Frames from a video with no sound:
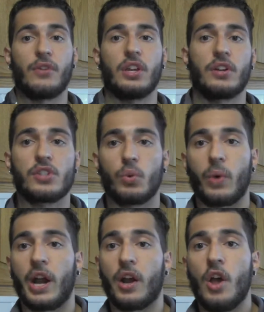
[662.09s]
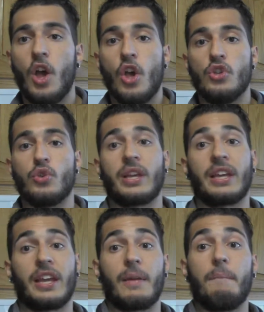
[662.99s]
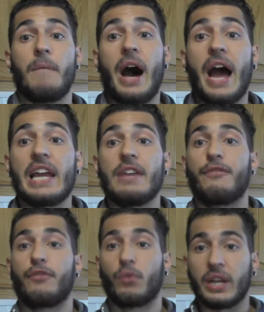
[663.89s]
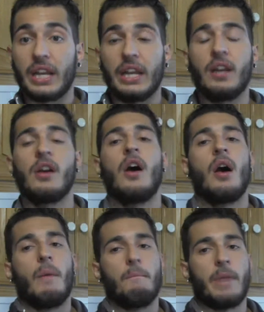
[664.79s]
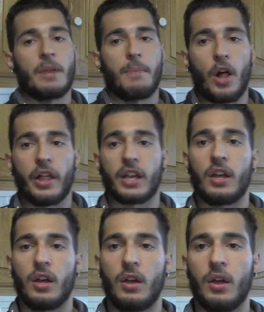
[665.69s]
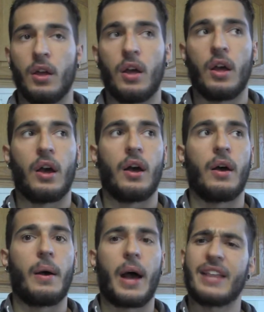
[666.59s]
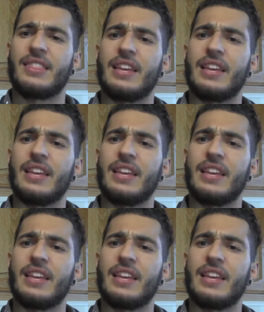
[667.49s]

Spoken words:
here to where you can get my free metabolic, where you